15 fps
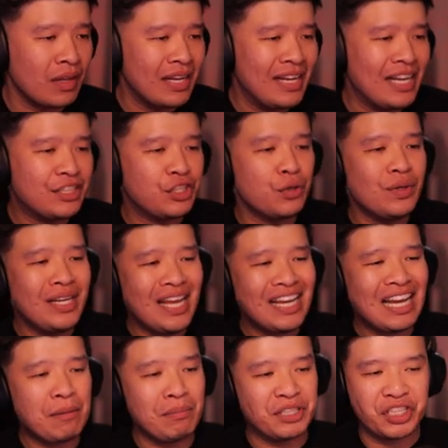His unique
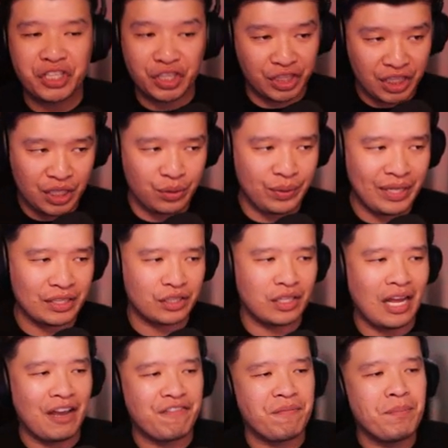and mysterious
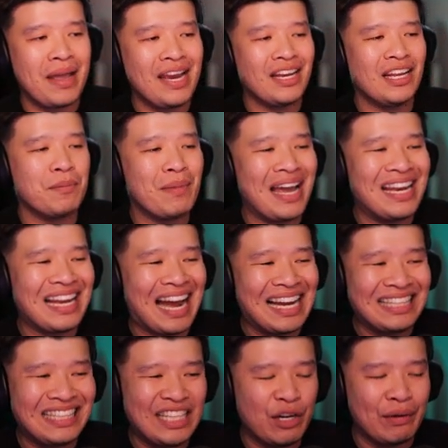life made him an
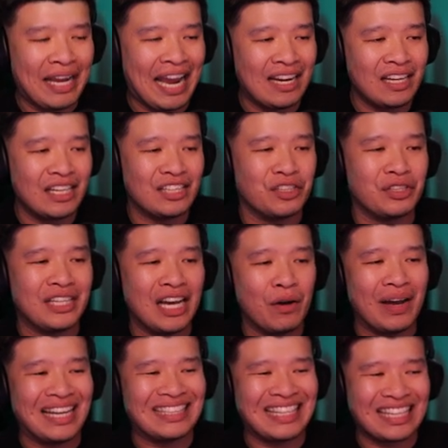ideal candidate to tell
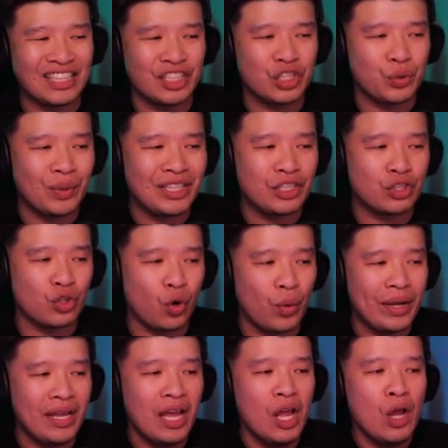Assassin's Creed
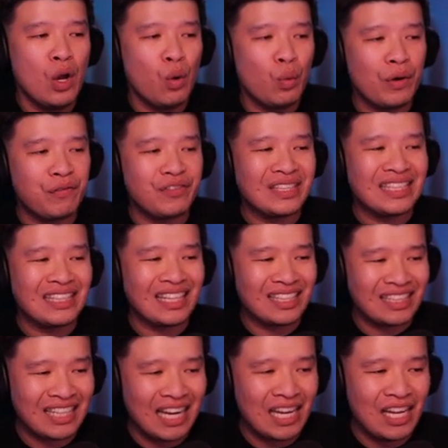story with the
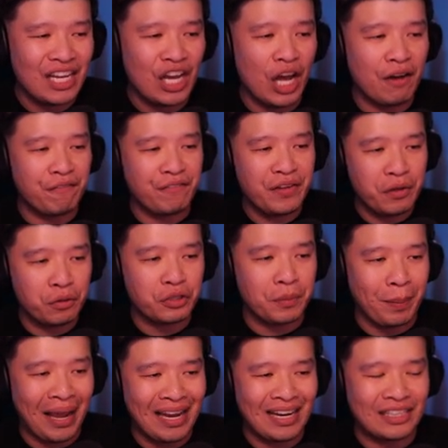setting of feudal
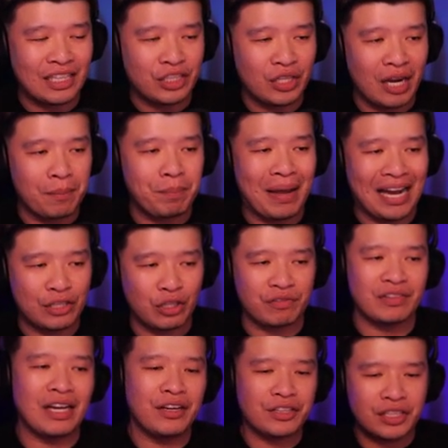Japan as a backdrop.
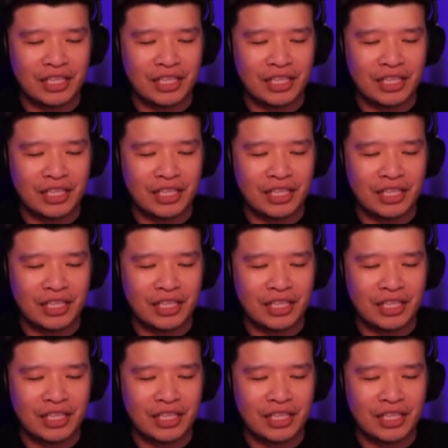Now, here's the